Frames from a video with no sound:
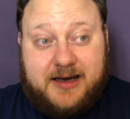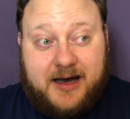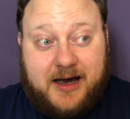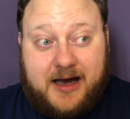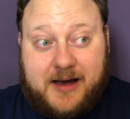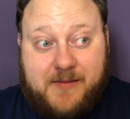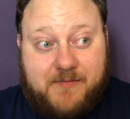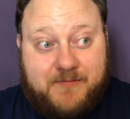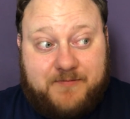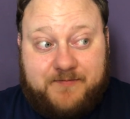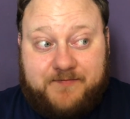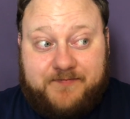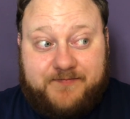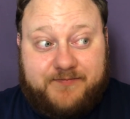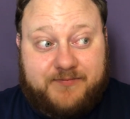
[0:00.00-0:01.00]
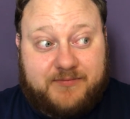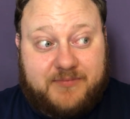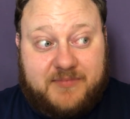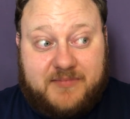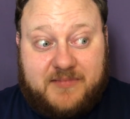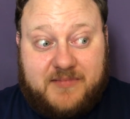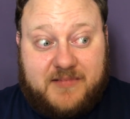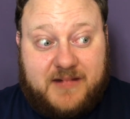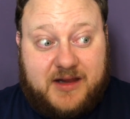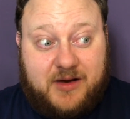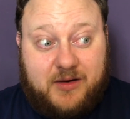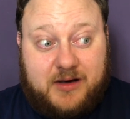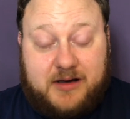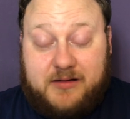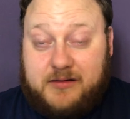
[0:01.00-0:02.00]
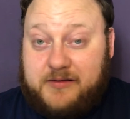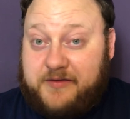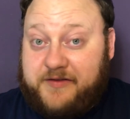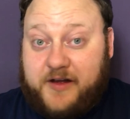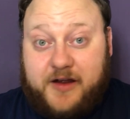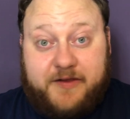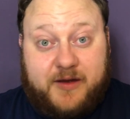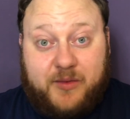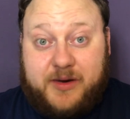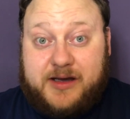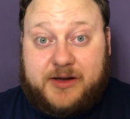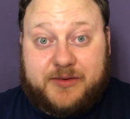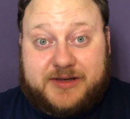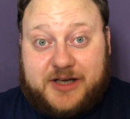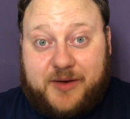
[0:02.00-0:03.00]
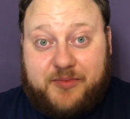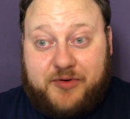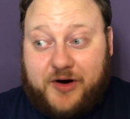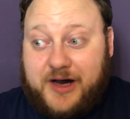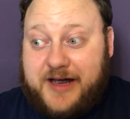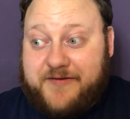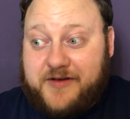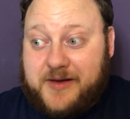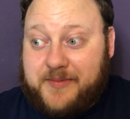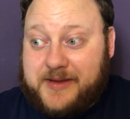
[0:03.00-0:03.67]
The third thing we can do is go private,